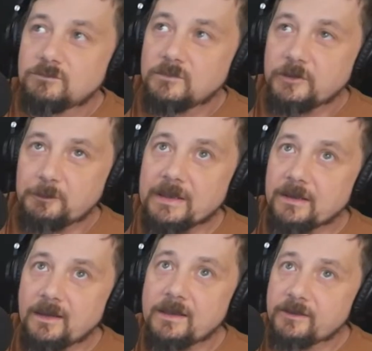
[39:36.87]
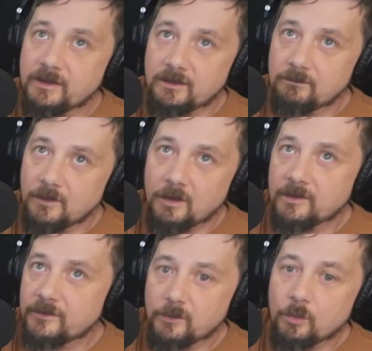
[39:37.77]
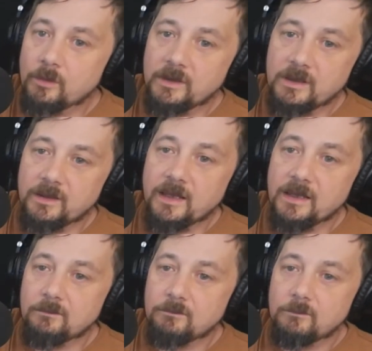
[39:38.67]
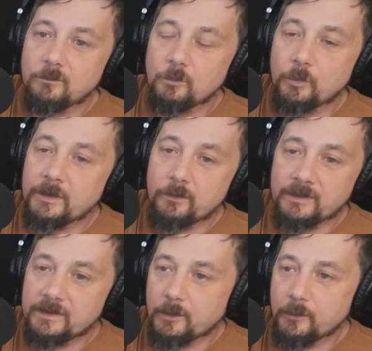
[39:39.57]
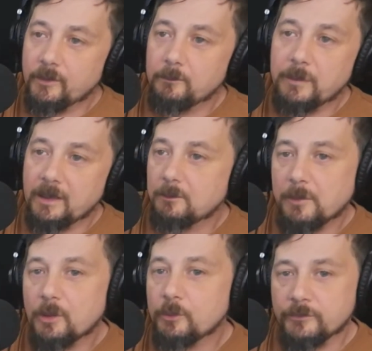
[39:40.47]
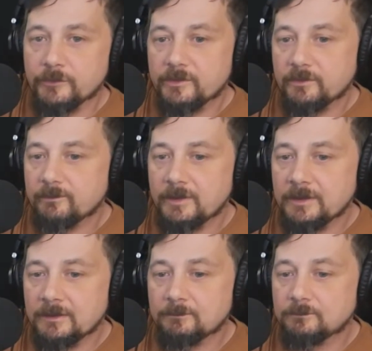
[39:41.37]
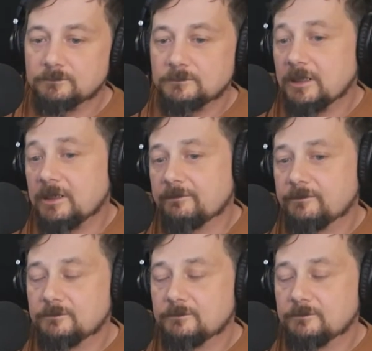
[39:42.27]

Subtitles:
speculation on a story that we only know the bare bones of.